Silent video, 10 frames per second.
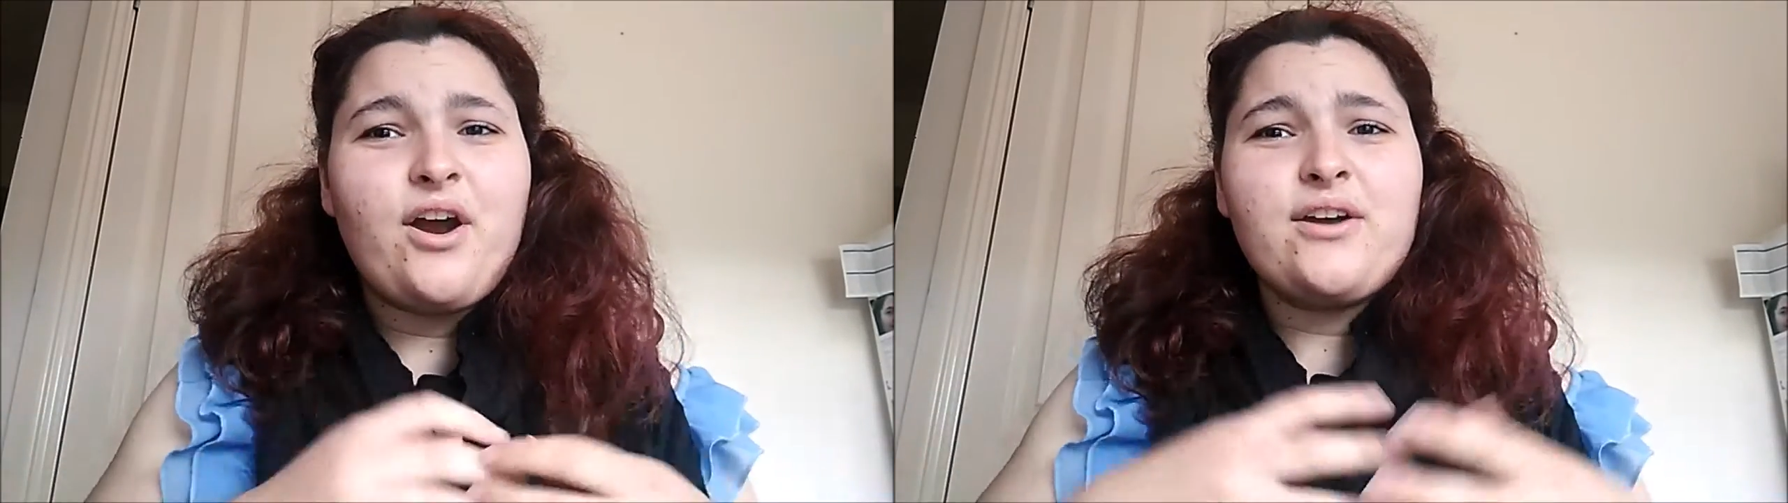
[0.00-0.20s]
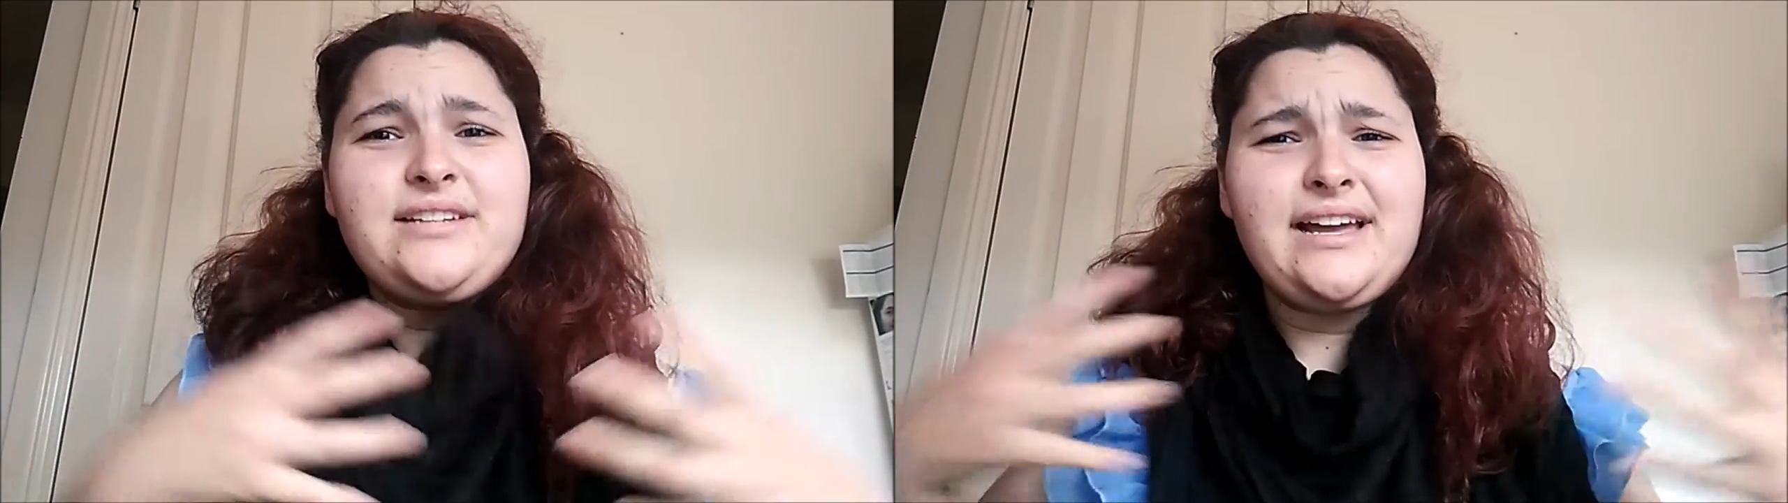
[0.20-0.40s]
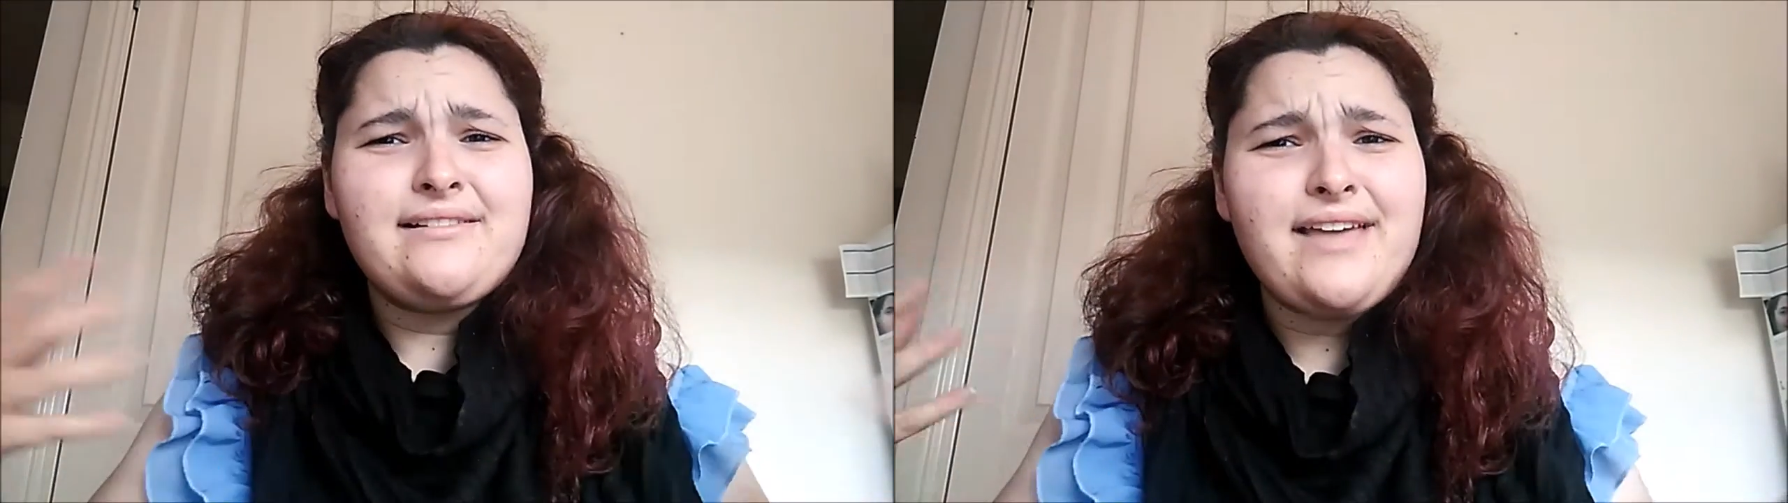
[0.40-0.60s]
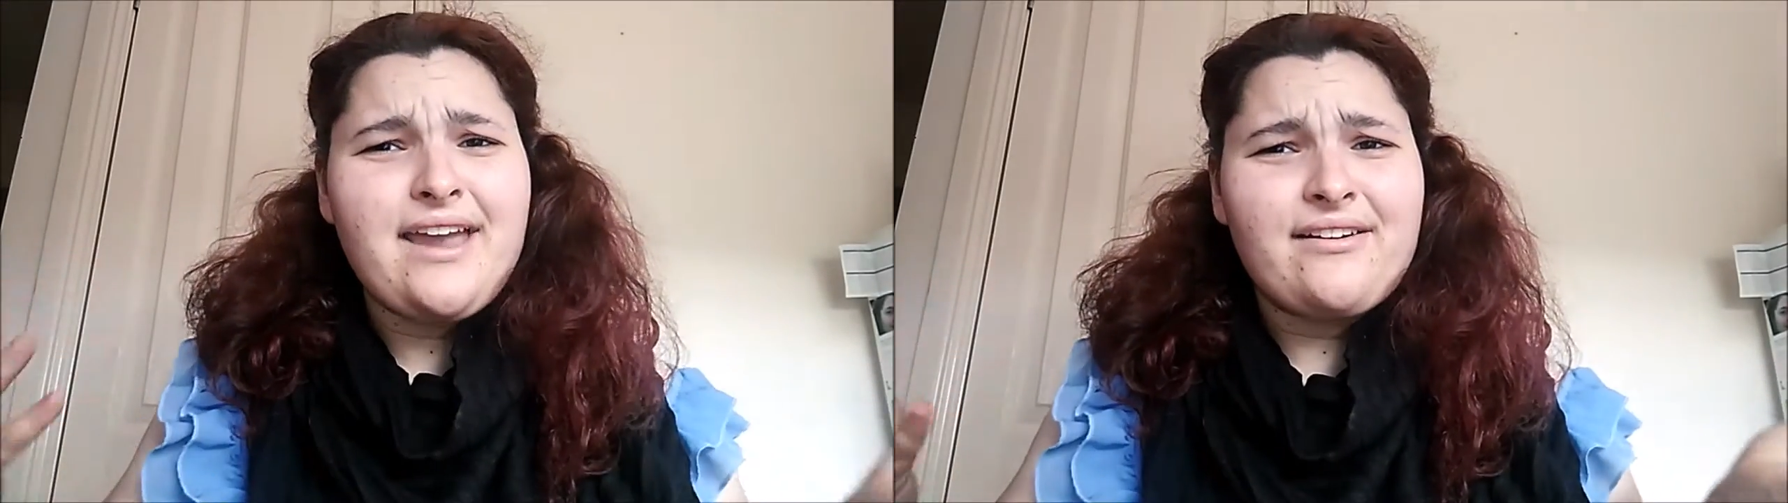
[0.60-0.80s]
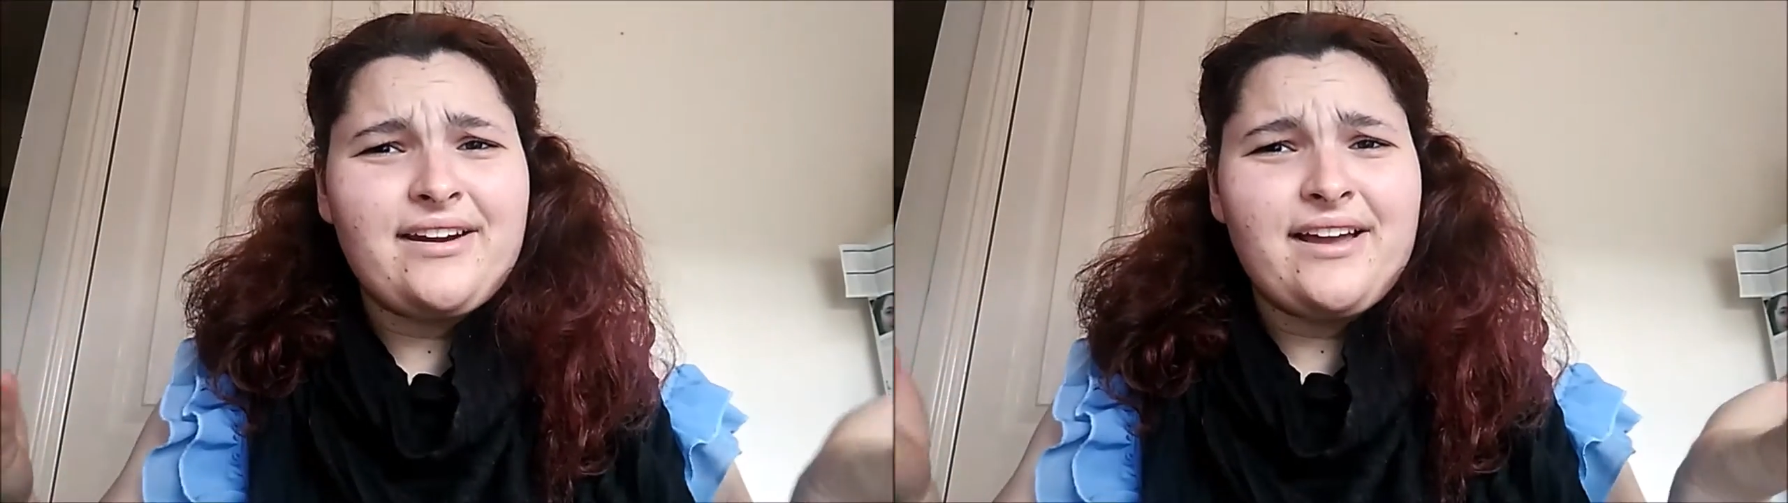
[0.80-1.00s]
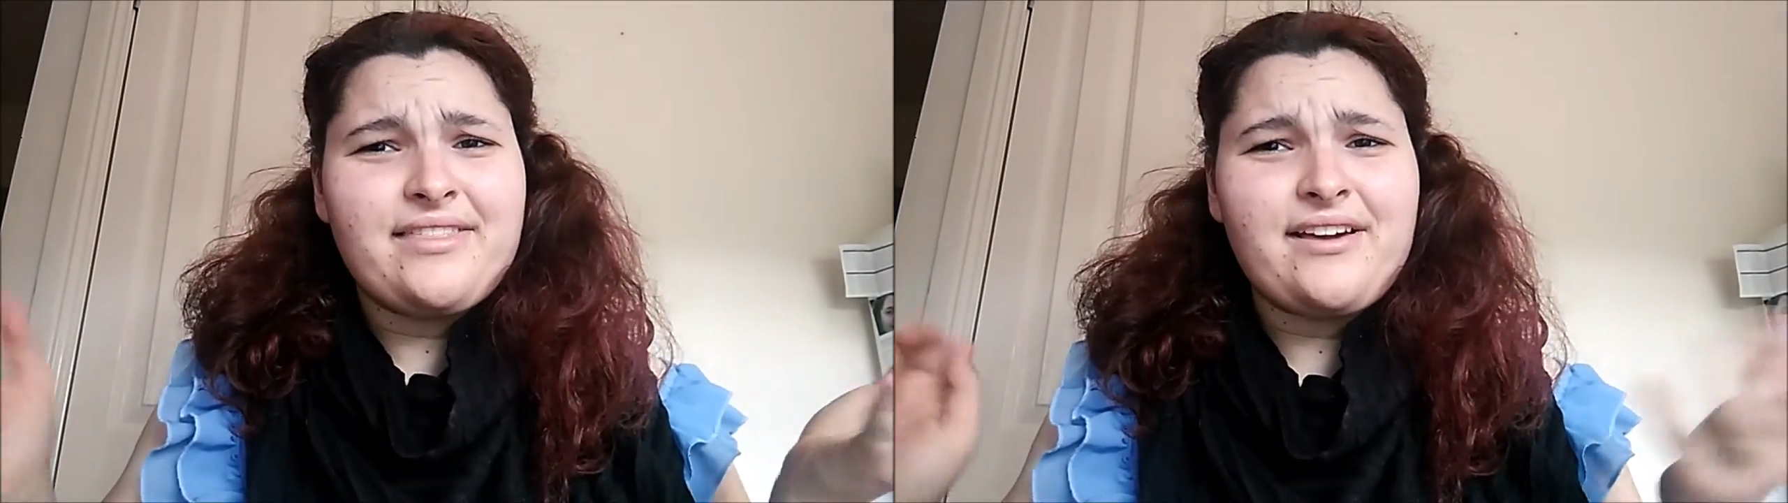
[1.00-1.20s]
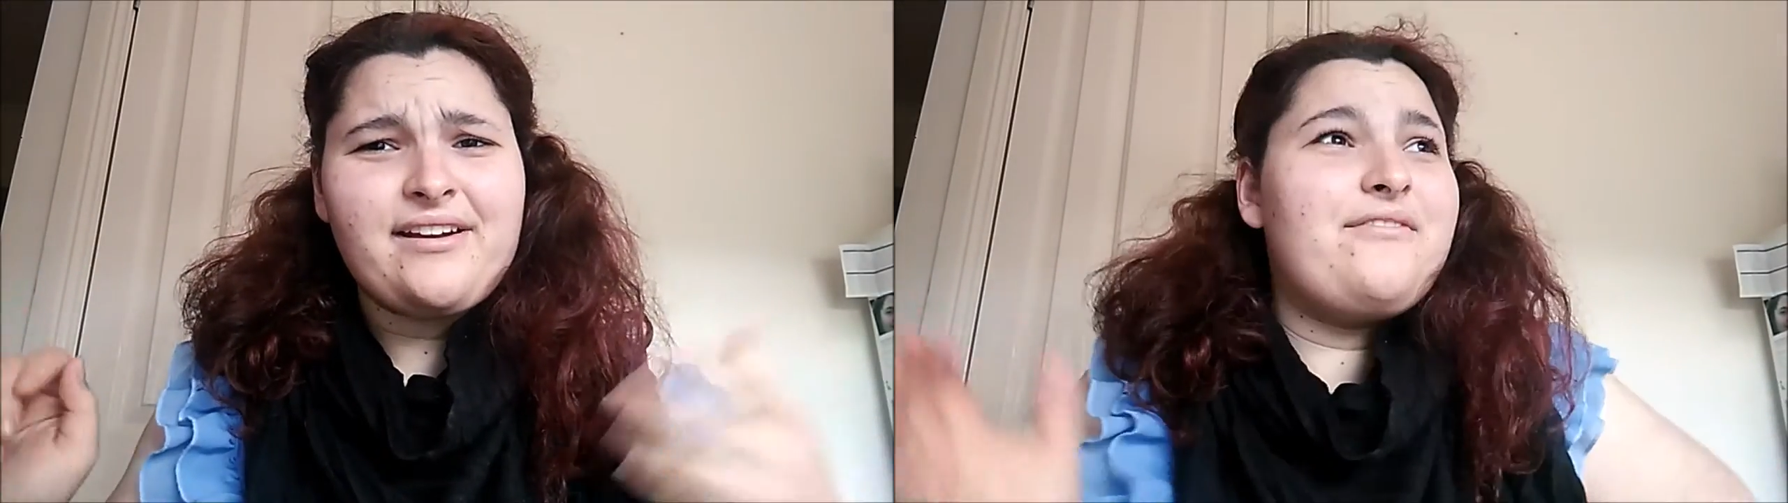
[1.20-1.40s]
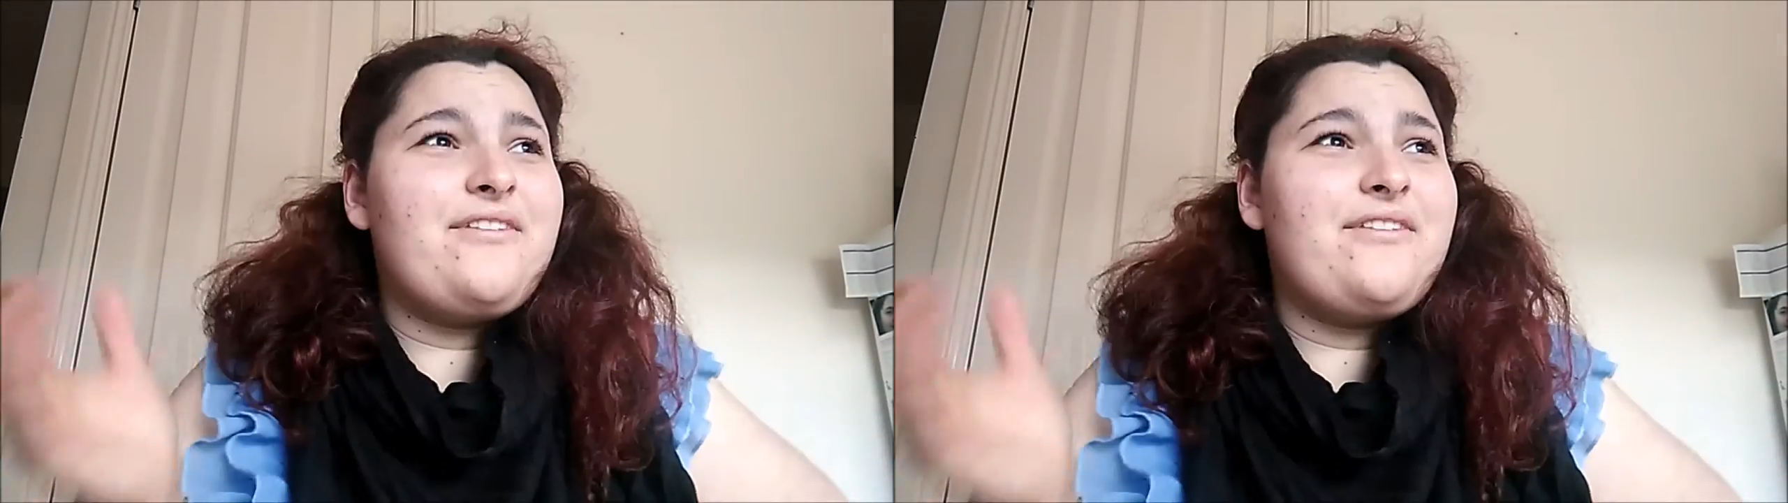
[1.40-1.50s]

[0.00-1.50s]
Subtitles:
hotel area,